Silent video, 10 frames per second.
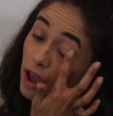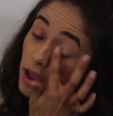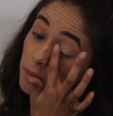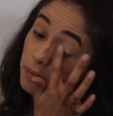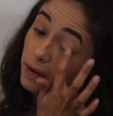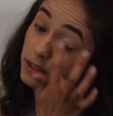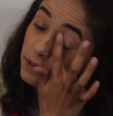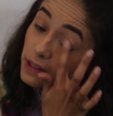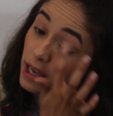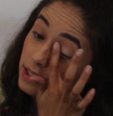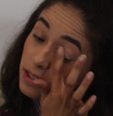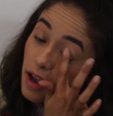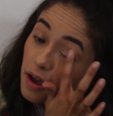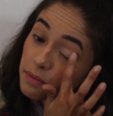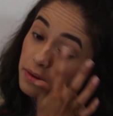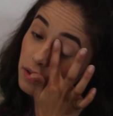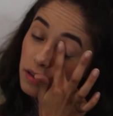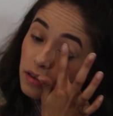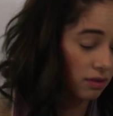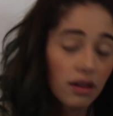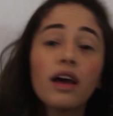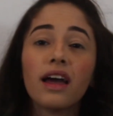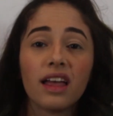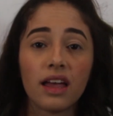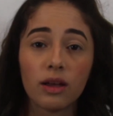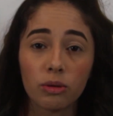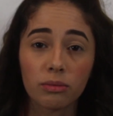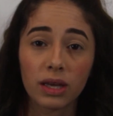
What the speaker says: a brush for that step. Help